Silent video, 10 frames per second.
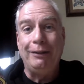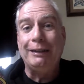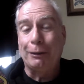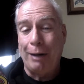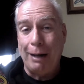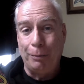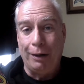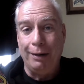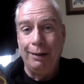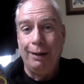he's a
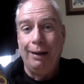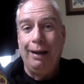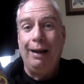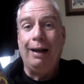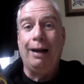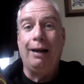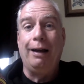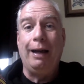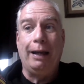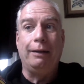crackpot, uh,
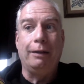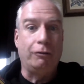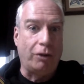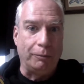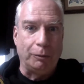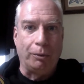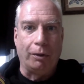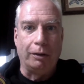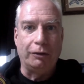and a Trump supporter.